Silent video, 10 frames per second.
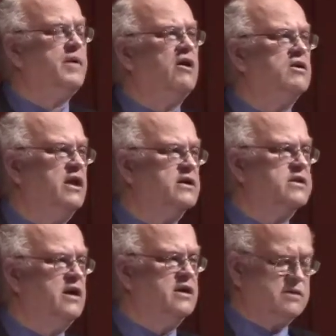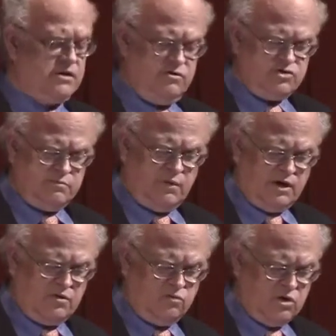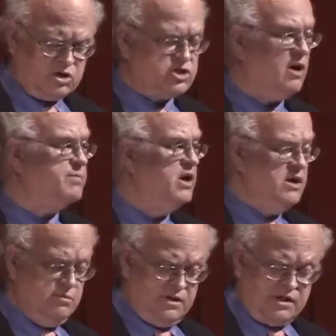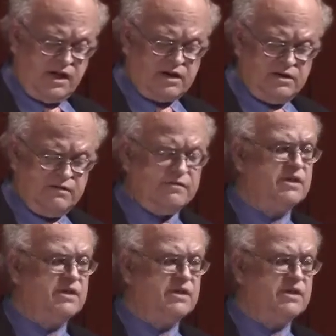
ParalleX execution model workshop was a second of